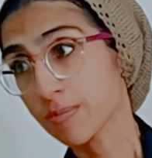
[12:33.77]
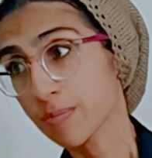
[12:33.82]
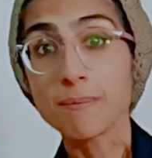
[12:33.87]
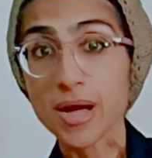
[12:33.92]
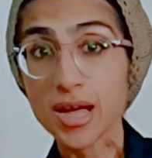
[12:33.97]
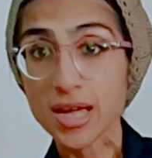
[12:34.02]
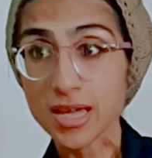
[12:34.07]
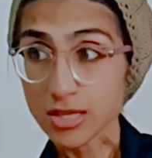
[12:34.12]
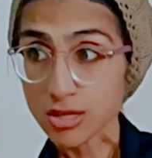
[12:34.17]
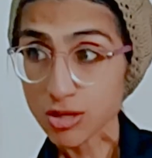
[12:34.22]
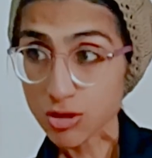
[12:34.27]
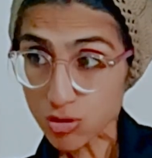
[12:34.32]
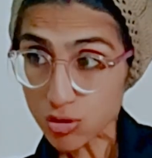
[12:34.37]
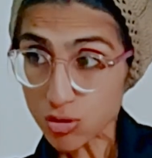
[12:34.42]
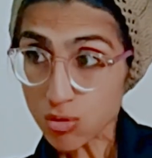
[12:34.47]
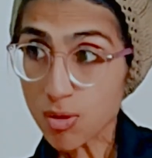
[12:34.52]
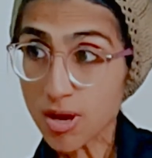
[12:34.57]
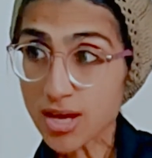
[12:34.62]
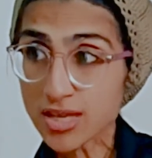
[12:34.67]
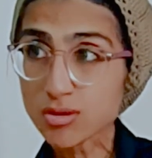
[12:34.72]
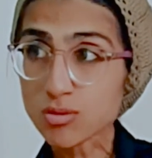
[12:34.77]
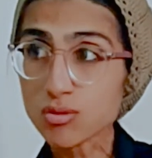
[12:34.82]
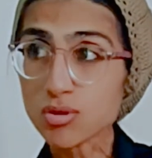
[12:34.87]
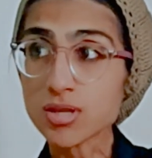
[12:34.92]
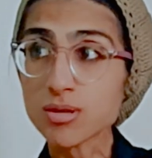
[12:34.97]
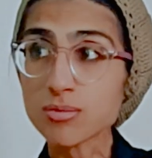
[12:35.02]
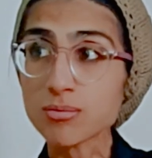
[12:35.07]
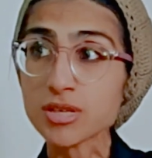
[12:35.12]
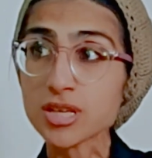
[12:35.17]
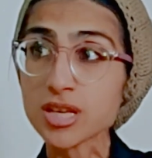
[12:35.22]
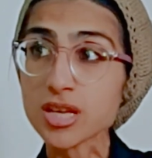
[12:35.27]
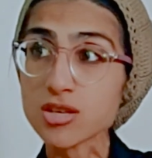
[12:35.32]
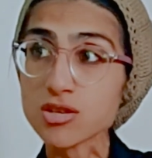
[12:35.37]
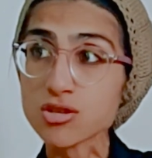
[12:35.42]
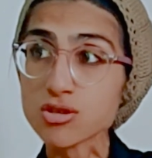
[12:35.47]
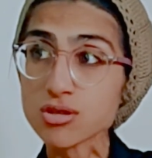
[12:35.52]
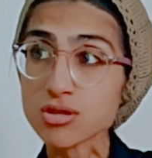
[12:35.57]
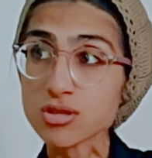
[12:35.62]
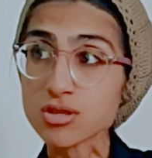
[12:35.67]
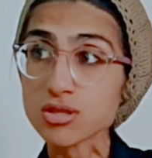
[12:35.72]
By neurovascular
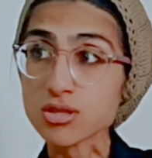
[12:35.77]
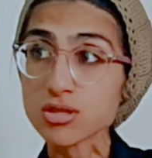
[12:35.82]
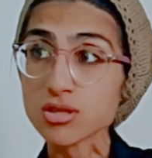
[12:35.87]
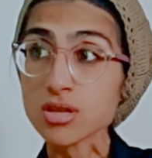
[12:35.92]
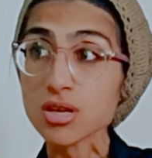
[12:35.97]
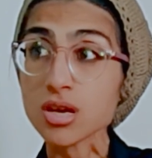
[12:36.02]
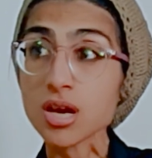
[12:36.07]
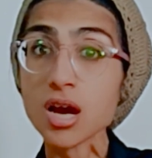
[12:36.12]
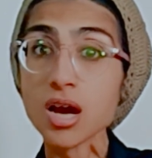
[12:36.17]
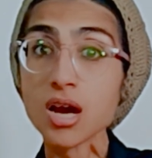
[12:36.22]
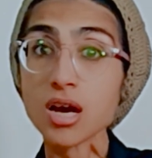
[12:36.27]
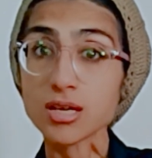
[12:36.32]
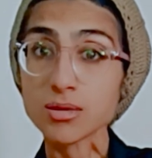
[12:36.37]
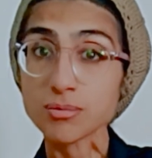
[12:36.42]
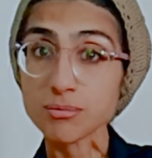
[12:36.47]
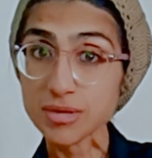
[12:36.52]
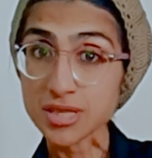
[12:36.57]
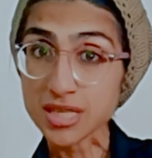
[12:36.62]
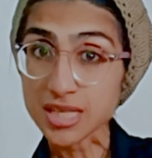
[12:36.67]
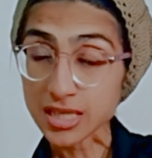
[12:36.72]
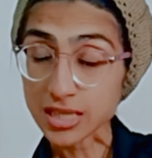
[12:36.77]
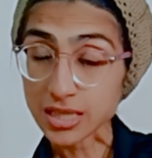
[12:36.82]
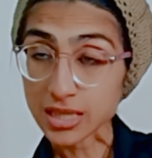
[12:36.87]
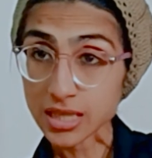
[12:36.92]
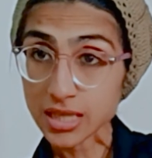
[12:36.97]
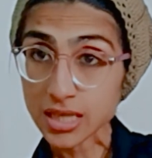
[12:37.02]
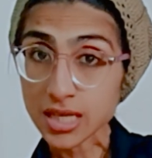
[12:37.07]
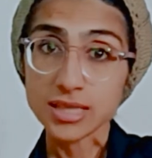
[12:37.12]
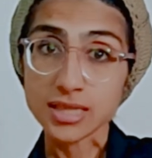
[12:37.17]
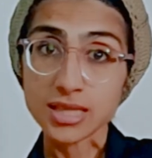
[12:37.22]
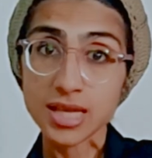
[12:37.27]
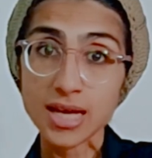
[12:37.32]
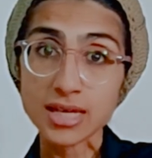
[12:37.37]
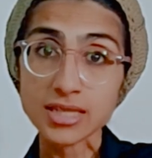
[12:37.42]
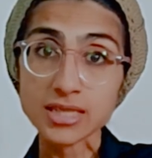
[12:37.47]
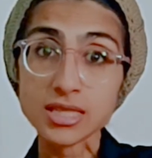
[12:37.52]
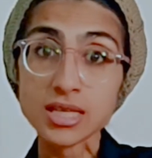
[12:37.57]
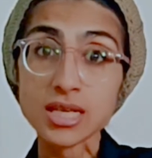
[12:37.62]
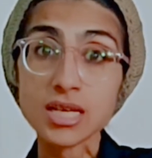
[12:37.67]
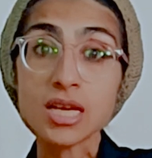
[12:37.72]
implications, I mean
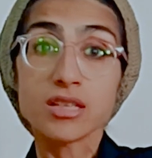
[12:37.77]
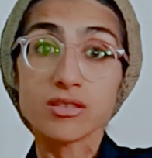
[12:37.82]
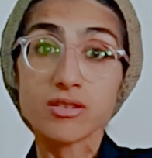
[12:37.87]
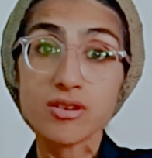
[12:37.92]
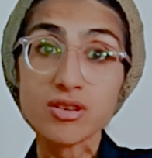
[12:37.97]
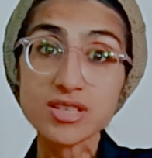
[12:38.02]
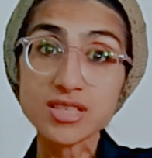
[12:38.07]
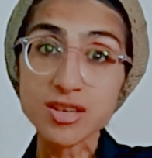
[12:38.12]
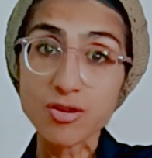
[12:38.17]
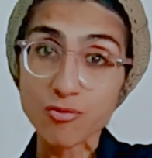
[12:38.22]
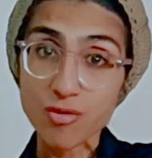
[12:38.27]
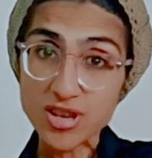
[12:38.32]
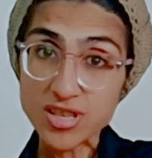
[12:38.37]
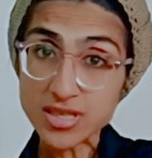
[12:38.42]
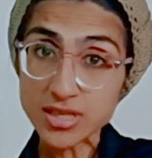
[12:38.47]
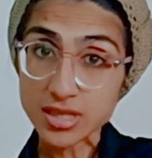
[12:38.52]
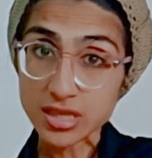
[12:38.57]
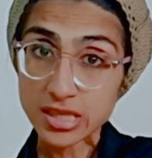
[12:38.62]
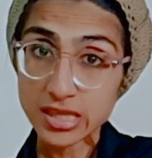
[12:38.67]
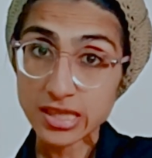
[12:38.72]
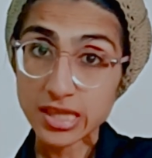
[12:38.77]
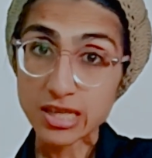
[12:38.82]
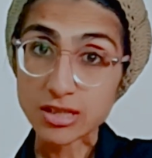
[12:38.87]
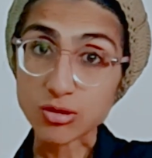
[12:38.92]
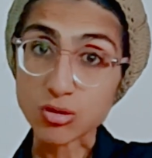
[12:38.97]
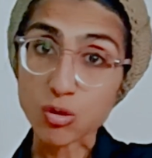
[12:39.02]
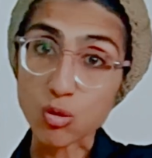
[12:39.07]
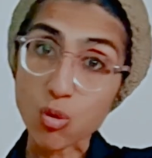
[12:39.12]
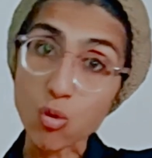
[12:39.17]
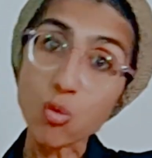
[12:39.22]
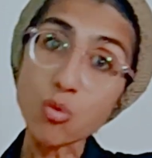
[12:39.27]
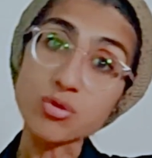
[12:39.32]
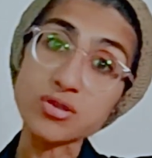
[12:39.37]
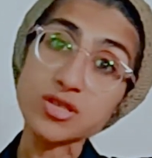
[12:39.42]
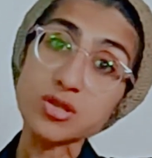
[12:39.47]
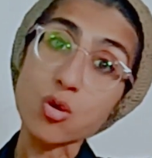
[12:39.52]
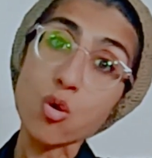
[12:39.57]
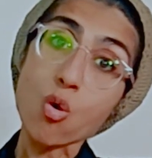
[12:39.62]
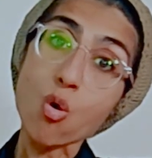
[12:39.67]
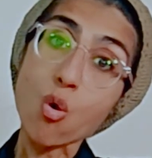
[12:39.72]
that there is a vessel that
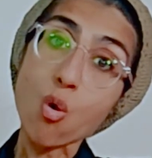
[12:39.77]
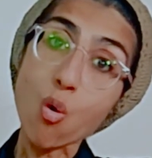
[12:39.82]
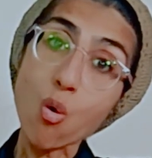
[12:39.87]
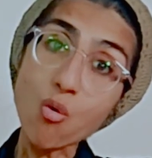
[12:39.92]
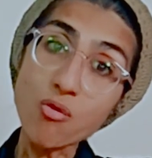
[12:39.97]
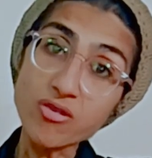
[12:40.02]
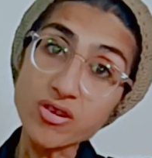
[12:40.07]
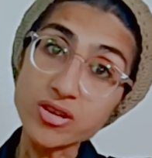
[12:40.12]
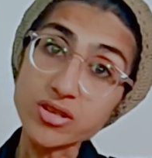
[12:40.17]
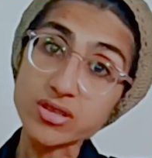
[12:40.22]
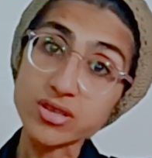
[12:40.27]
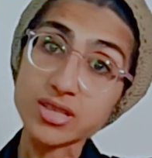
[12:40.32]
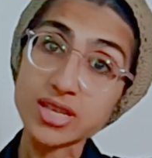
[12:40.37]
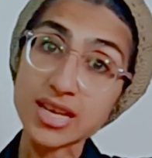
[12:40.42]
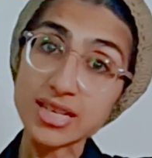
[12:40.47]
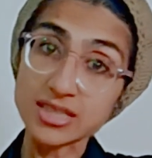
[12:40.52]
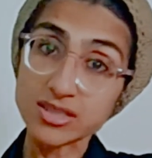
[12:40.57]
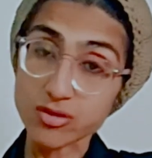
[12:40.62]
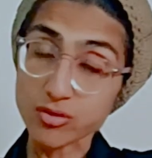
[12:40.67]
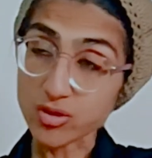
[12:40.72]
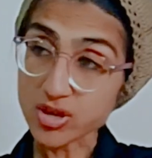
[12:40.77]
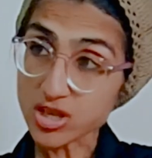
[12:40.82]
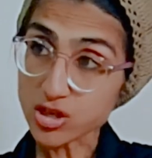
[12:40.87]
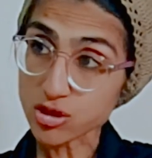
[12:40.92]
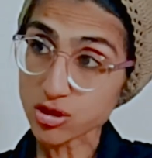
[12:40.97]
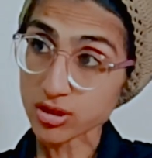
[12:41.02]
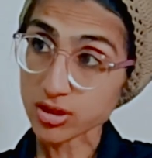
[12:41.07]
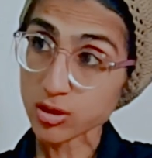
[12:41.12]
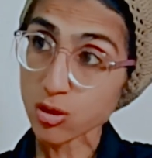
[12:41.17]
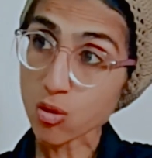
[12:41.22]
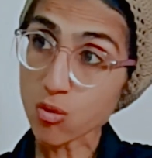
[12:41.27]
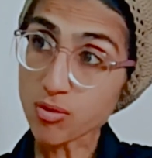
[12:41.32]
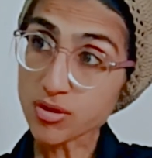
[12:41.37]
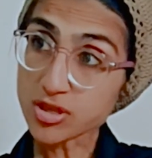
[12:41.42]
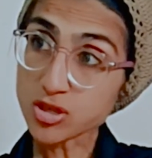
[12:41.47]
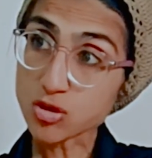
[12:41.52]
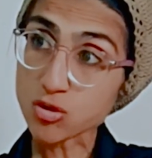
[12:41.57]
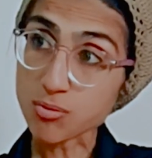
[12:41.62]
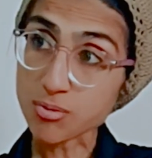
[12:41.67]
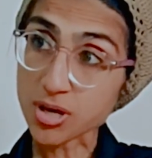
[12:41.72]
goes over that region, over the
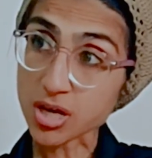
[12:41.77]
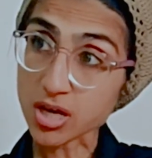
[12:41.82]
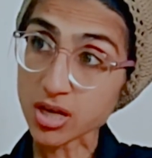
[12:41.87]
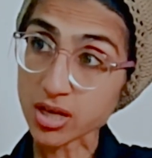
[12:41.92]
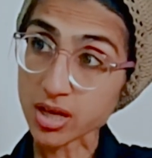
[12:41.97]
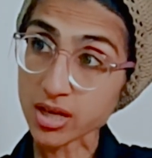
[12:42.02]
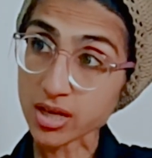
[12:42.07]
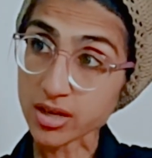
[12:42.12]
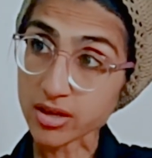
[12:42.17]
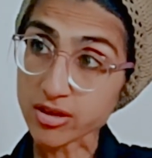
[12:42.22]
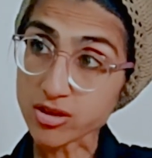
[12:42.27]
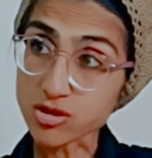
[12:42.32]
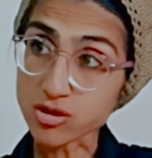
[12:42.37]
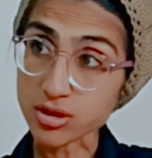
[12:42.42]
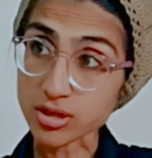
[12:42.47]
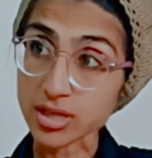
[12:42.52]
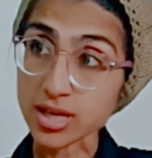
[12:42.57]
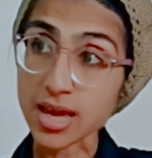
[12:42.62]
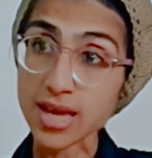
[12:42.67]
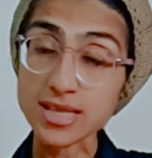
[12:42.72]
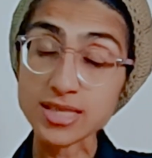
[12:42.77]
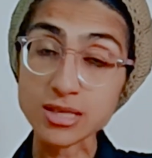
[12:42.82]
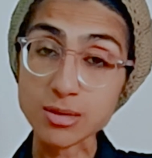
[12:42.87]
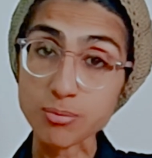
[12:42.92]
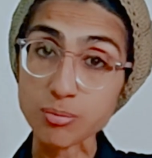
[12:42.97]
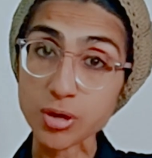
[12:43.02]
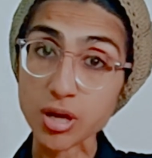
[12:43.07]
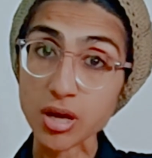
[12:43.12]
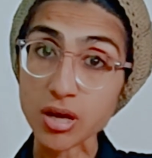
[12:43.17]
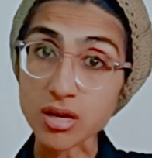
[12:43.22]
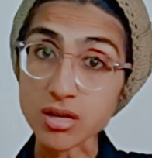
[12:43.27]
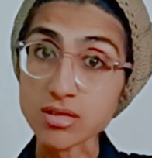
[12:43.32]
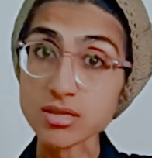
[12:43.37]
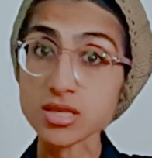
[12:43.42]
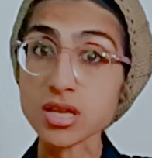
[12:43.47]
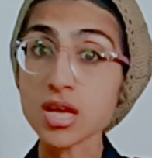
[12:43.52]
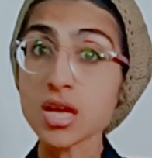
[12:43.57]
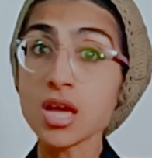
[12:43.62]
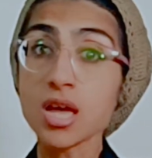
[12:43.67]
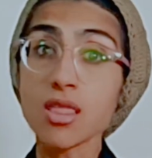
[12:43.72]
supracondylar region, and supplies
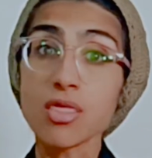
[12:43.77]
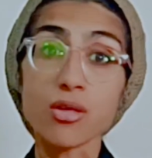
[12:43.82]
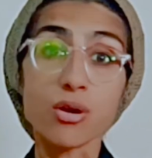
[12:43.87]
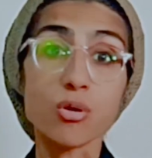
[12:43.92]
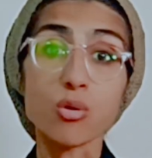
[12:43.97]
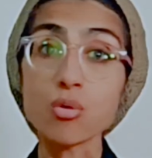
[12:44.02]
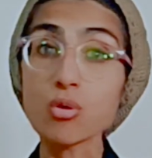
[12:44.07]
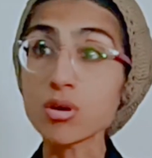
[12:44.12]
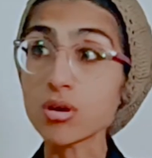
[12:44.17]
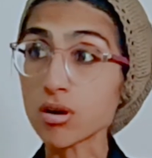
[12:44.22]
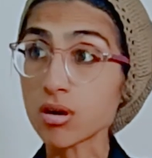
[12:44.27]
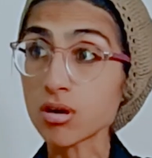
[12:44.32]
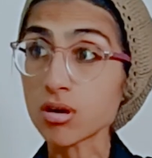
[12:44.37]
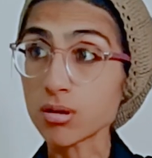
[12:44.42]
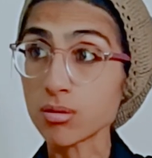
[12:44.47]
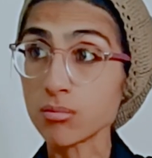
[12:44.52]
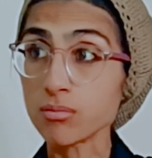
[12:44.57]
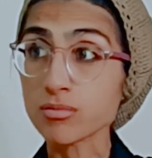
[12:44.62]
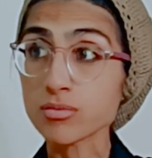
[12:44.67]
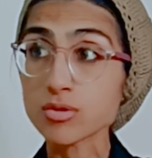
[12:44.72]
the whole arm.